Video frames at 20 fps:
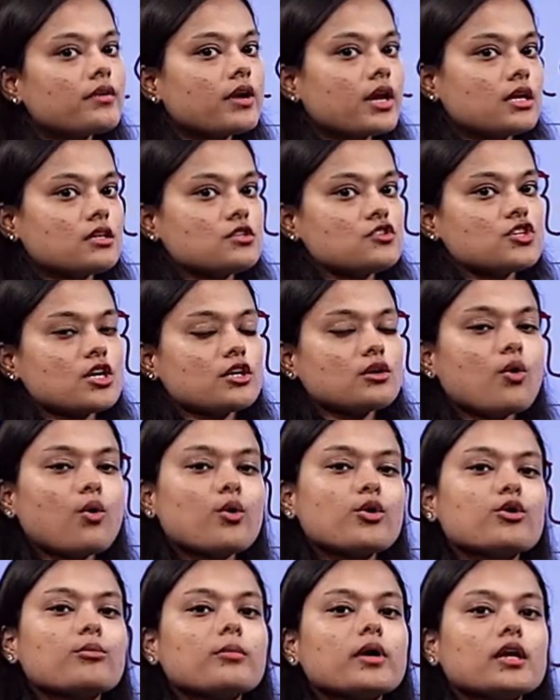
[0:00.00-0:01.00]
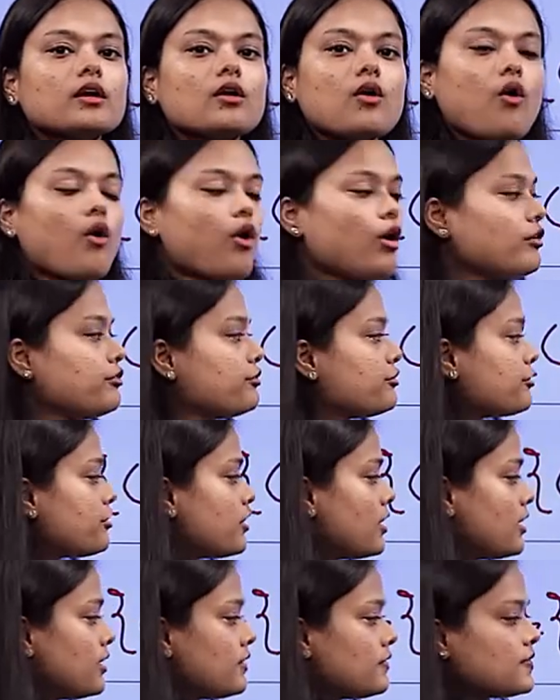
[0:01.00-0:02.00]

range and codomain of